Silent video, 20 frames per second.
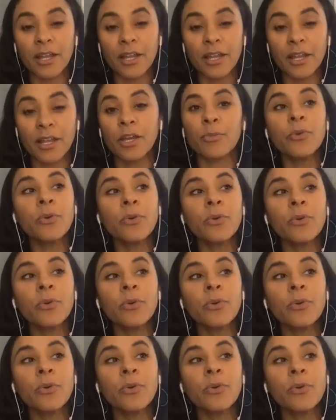but you want to know
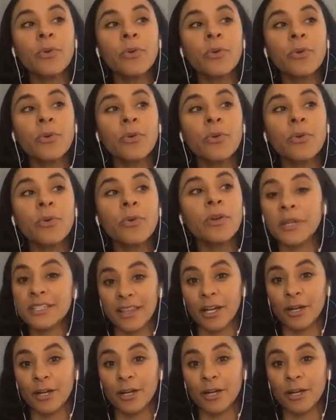the biggest thing that
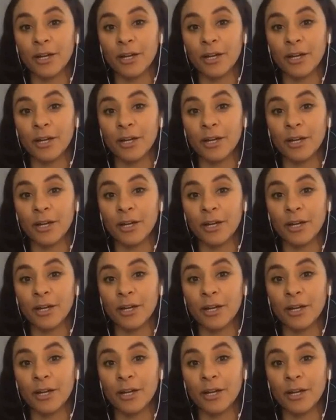helped me kind of
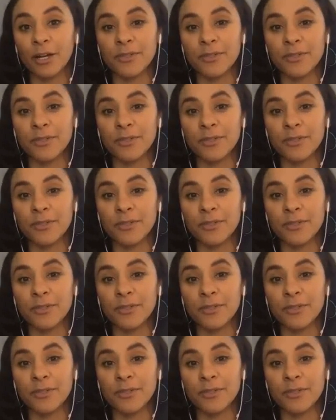grasp